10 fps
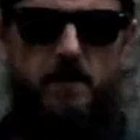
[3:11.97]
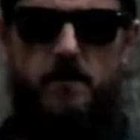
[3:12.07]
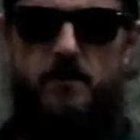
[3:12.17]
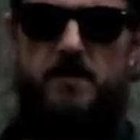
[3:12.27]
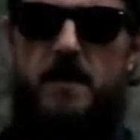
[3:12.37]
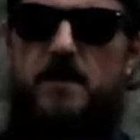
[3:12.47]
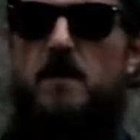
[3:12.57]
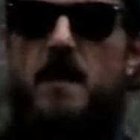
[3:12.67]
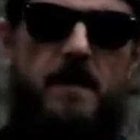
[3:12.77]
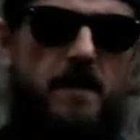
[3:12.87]
You're just like you're
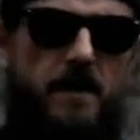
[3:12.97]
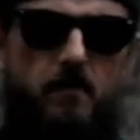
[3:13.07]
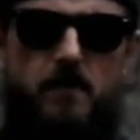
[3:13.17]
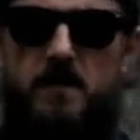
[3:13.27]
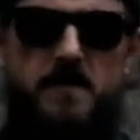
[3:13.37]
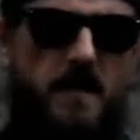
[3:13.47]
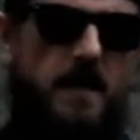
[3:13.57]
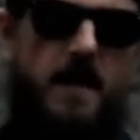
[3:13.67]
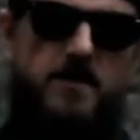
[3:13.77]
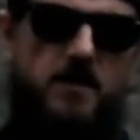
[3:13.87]
not going to get a real
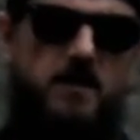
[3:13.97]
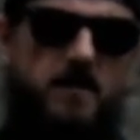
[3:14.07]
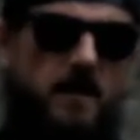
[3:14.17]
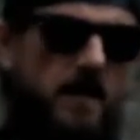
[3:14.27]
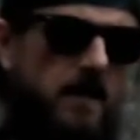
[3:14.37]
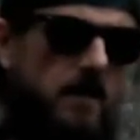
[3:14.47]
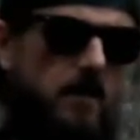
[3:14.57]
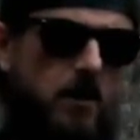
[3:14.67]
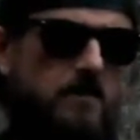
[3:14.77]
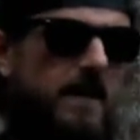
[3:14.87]
estate agent that
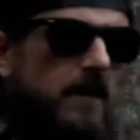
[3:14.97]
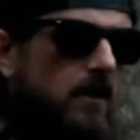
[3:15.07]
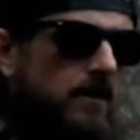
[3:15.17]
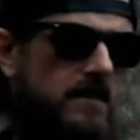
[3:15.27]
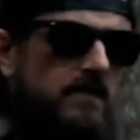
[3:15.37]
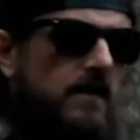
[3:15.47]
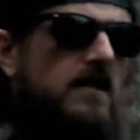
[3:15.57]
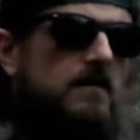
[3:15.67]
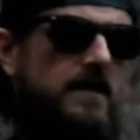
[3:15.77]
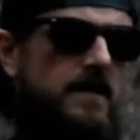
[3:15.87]
knows about all these
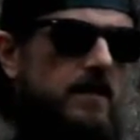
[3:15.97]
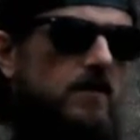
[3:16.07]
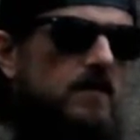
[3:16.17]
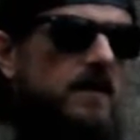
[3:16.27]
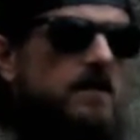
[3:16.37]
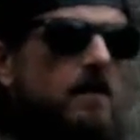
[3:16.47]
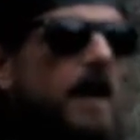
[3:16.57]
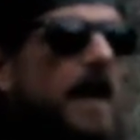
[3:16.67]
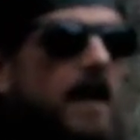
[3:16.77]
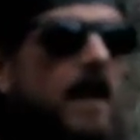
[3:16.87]
investment deals and is a
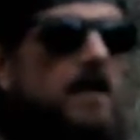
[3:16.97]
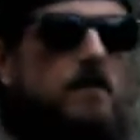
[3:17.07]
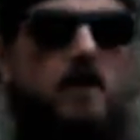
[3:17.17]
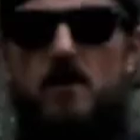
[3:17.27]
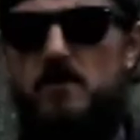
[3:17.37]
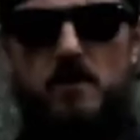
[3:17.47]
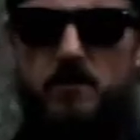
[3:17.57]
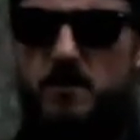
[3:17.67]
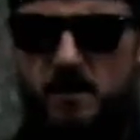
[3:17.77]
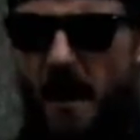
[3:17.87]
badass, but also
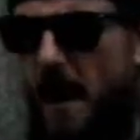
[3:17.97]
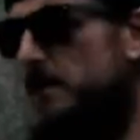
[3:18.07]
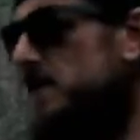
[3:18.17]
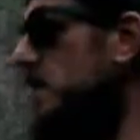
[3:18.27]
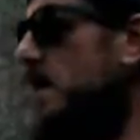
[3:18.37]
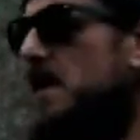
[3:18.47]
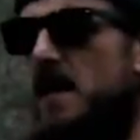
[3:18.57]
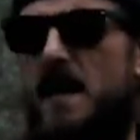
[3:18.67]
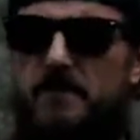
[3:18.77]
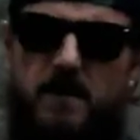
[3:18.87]
just happens to not
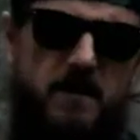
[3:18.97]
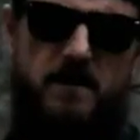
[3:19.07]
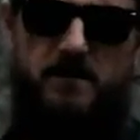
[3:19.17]
have an